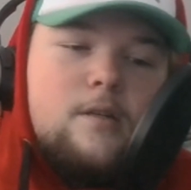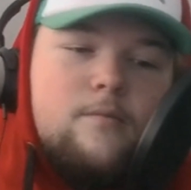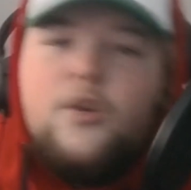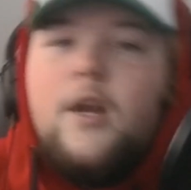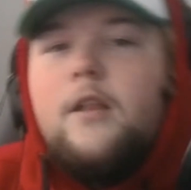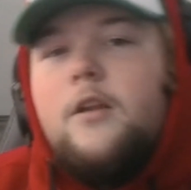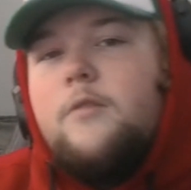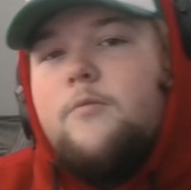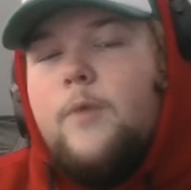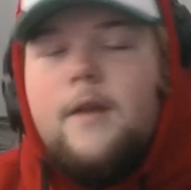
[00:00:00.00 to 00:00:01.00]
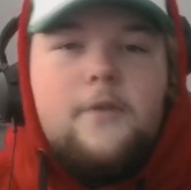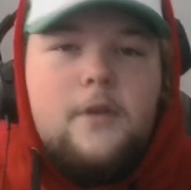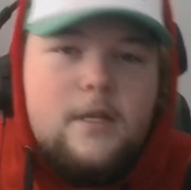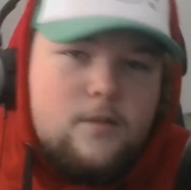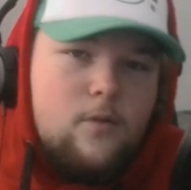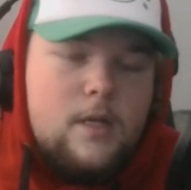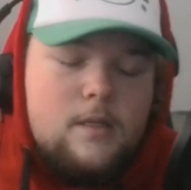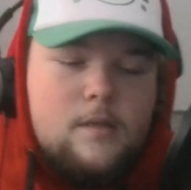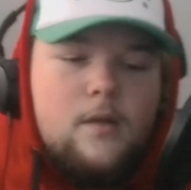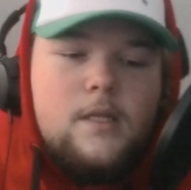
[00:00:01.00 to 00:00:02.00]
trailer, whatever this
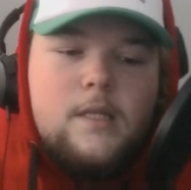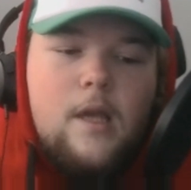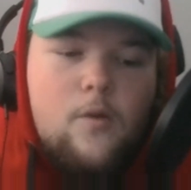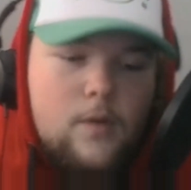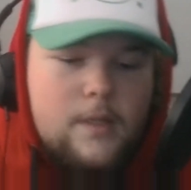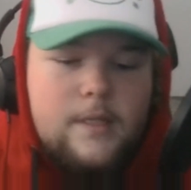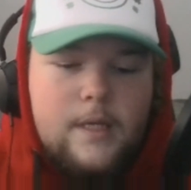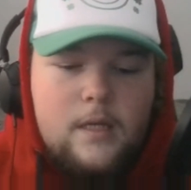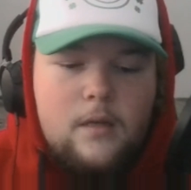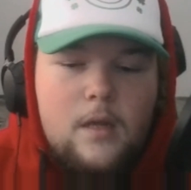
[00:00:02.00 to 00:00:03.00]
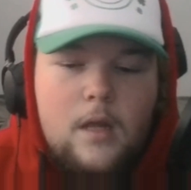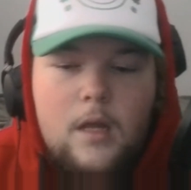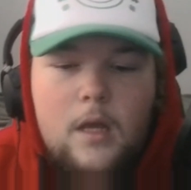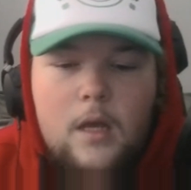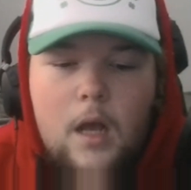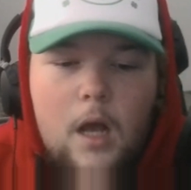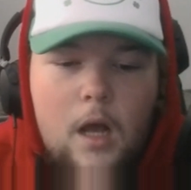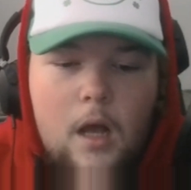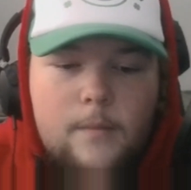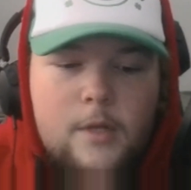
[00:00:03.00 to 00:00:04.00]
was, on a scale 1 to 10,
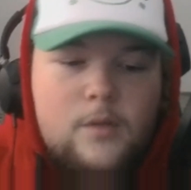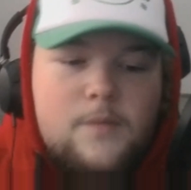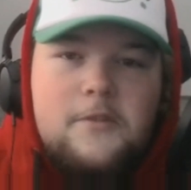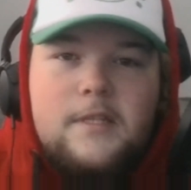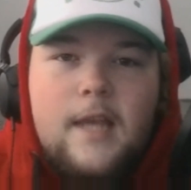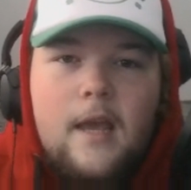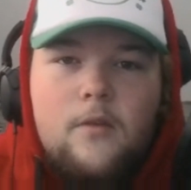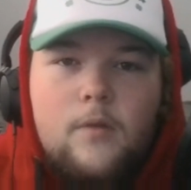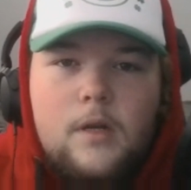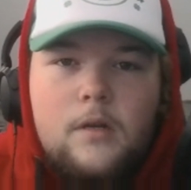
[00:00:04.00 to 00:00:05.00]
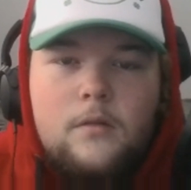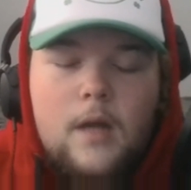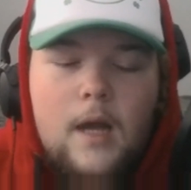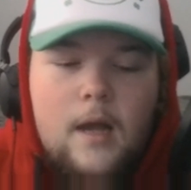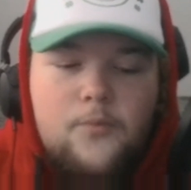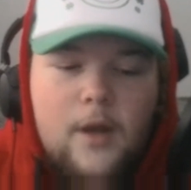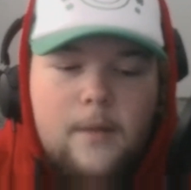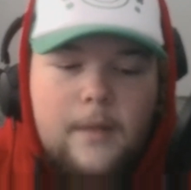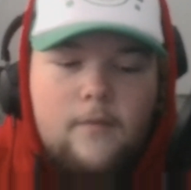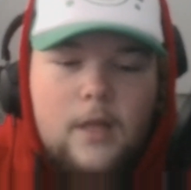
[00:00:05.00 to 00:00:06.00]
um, it was put together well. I'd
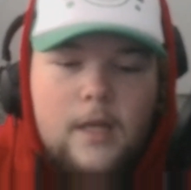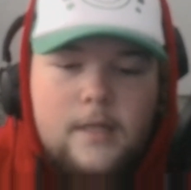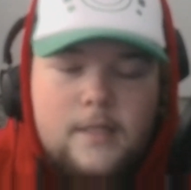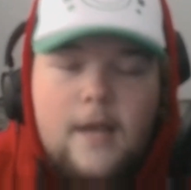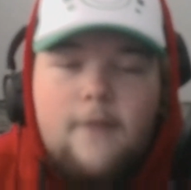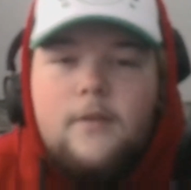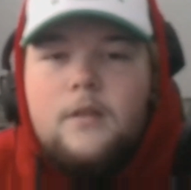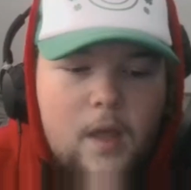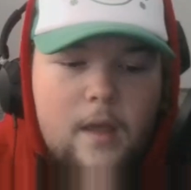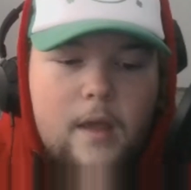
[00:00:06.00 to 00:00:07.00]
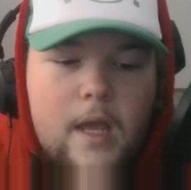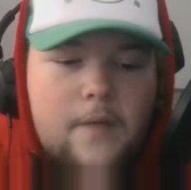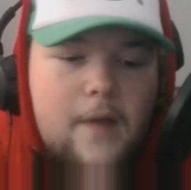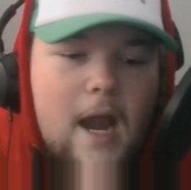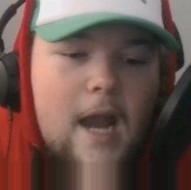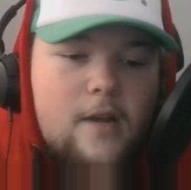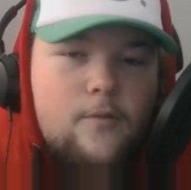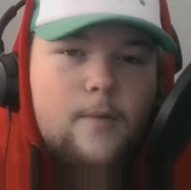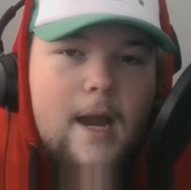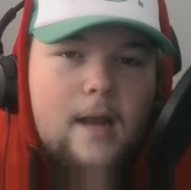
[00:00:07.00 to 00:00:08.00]
probably give it like a seven if I had to
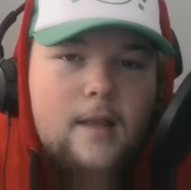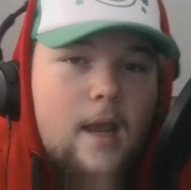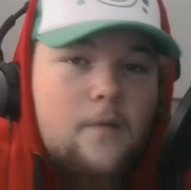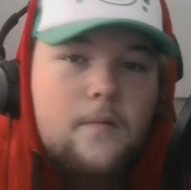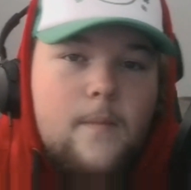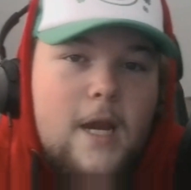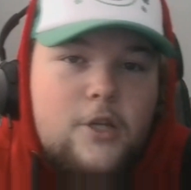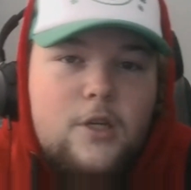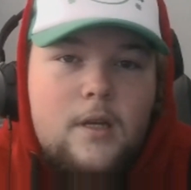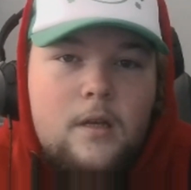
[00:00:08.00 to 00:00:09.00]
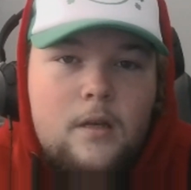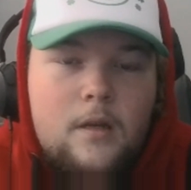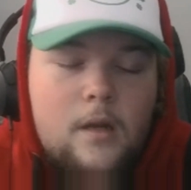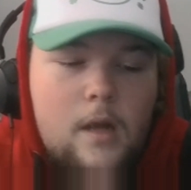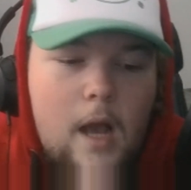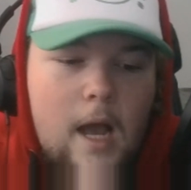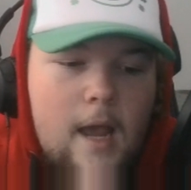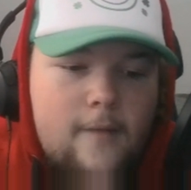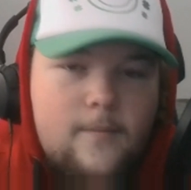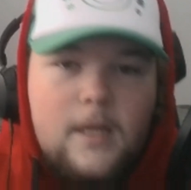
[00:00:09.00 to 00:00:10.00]
rate the information I
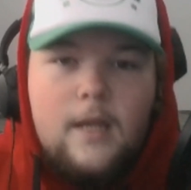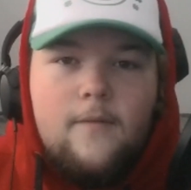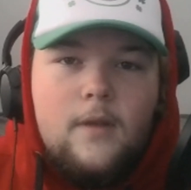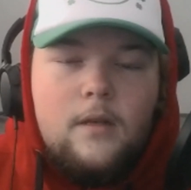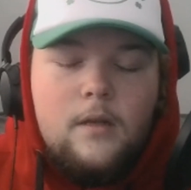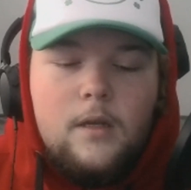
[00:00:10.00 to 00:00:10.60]
have been given.